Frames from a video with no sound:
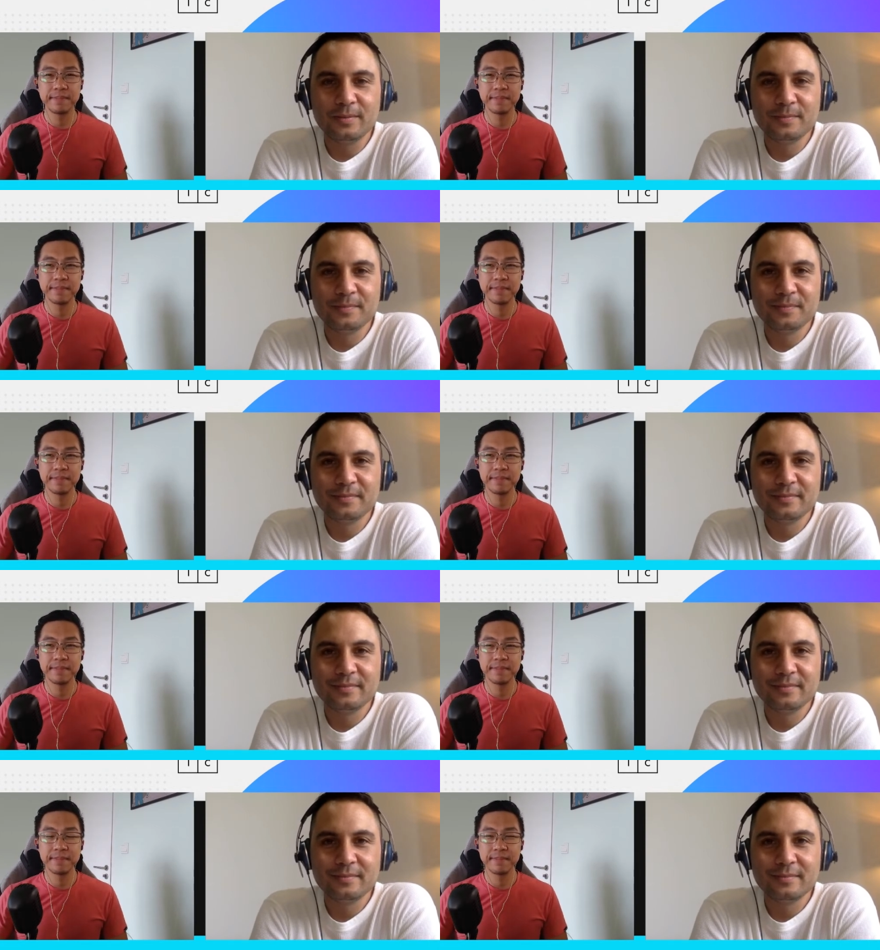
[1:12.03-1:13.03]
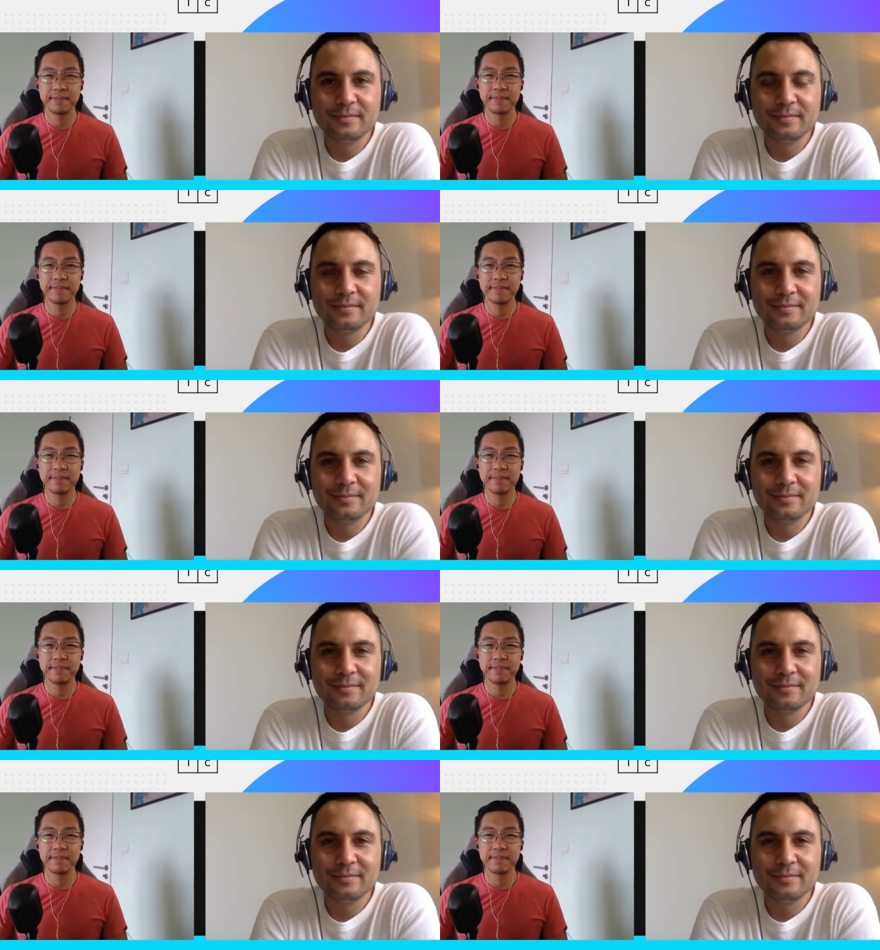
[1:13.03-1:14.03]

Nothing is said.